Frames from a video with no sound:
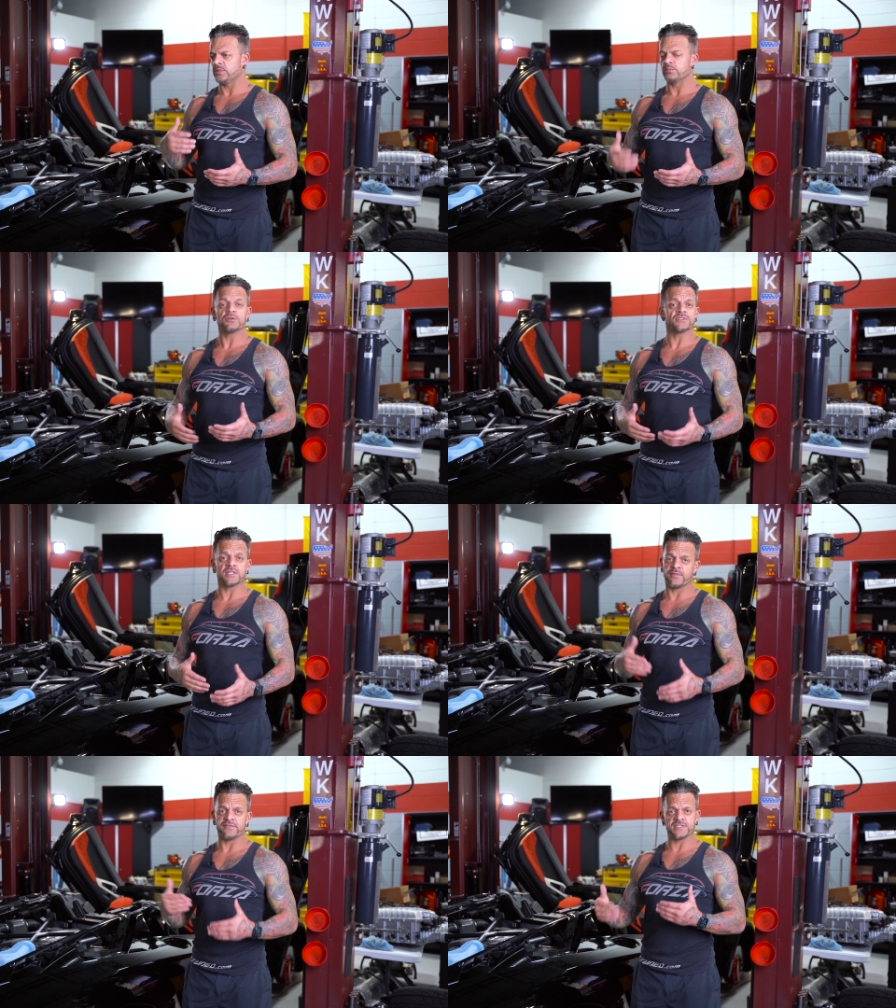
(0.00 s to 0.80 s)
most of
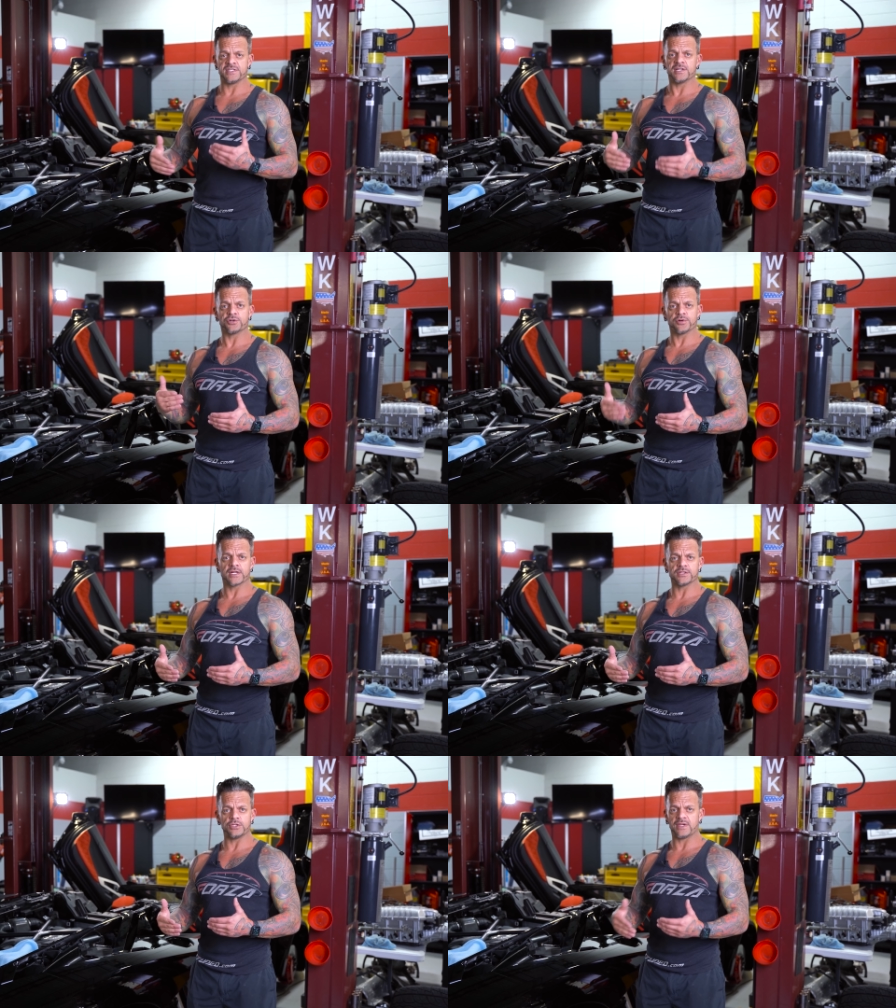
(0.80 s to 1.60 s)
them, if it's done
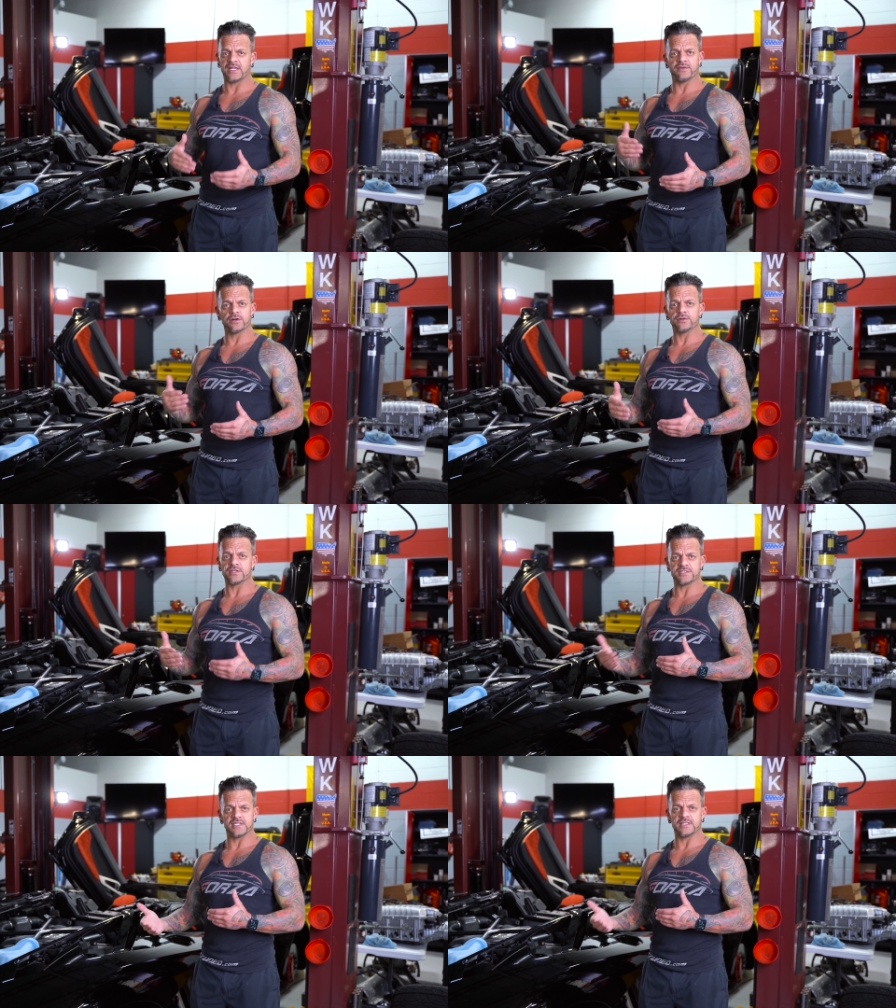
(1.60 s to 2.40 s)
correctly, you can't even
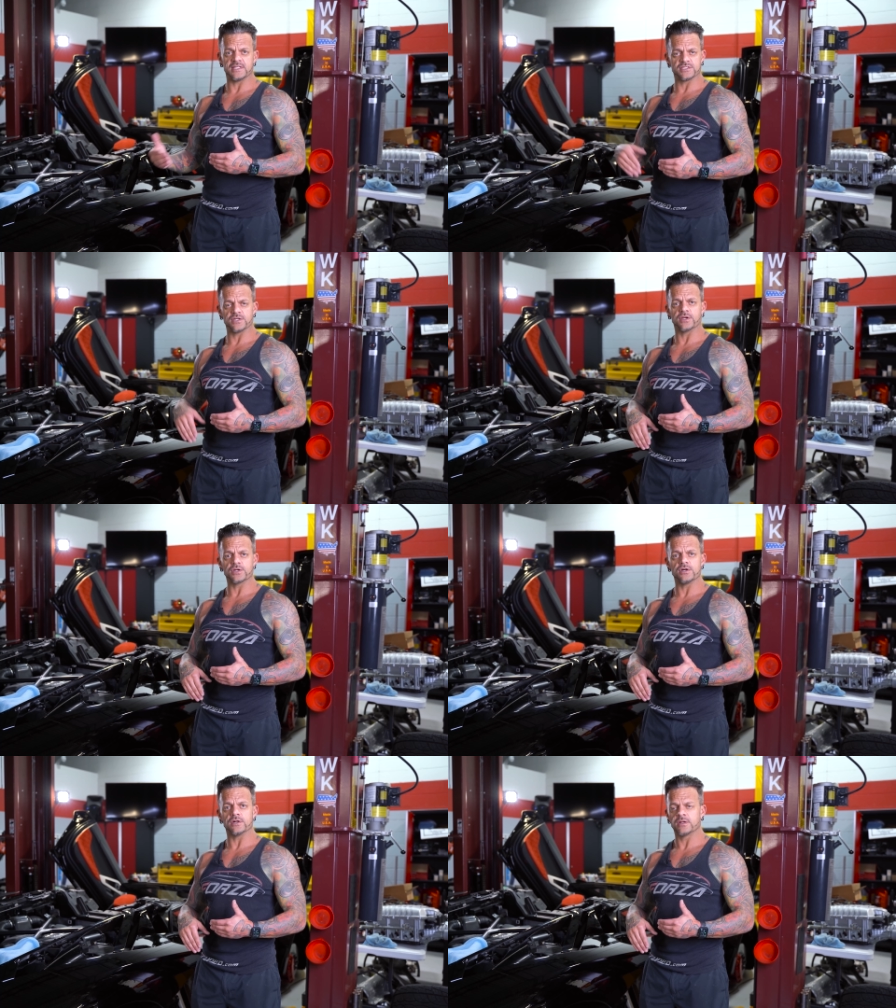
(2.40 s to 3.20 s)
hardly see that it's on the
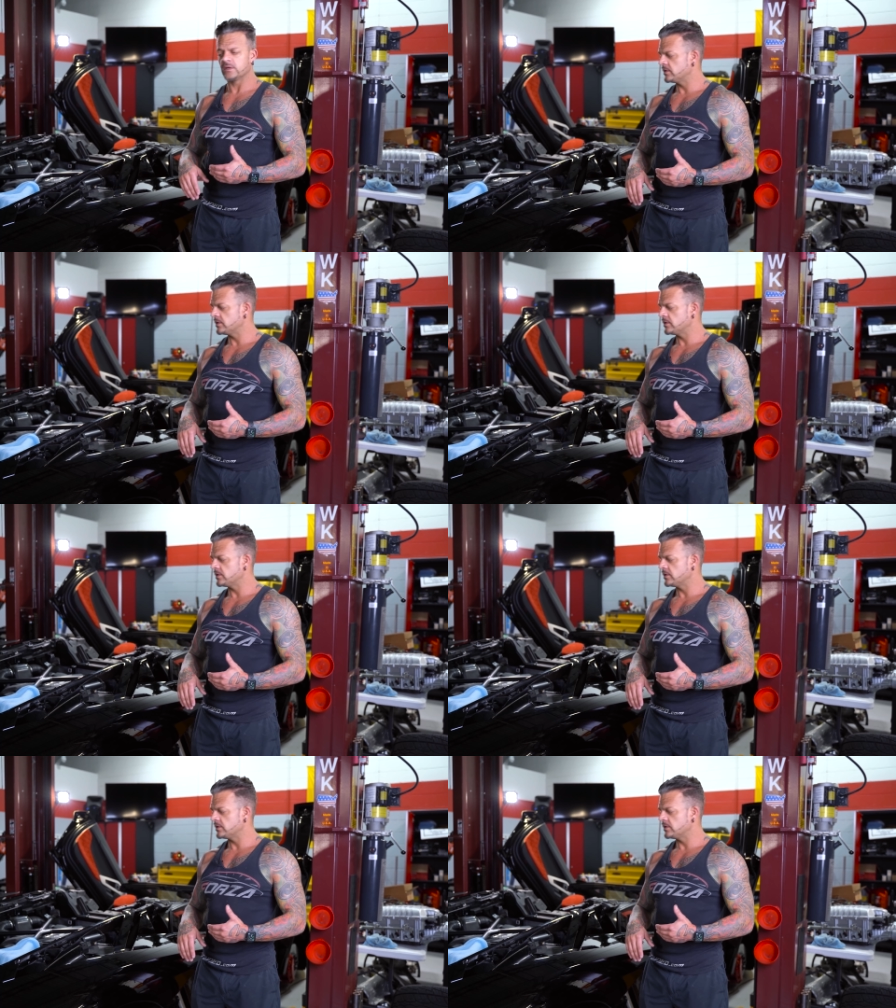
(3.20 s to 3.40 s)
car.